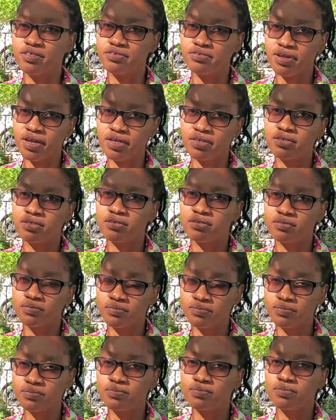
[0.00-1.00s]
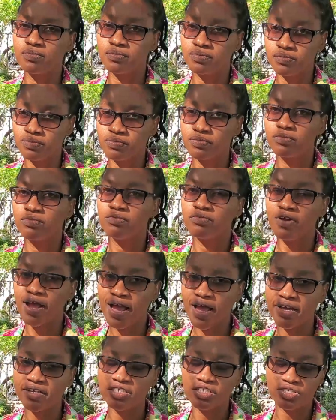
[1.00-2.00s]
I did a lot of work
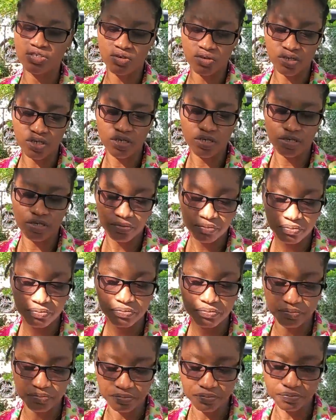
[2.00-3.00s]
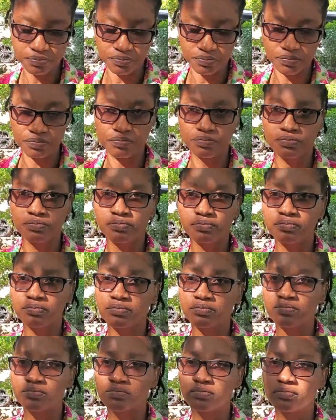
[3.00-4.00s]
on this, and they
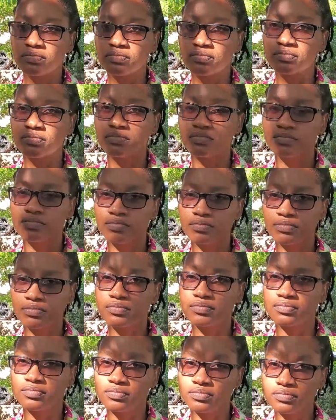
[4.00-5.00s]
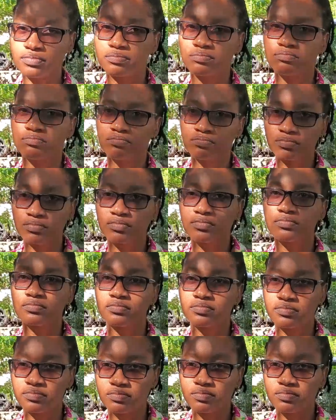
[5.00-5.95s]
found anti-cancer properties in this.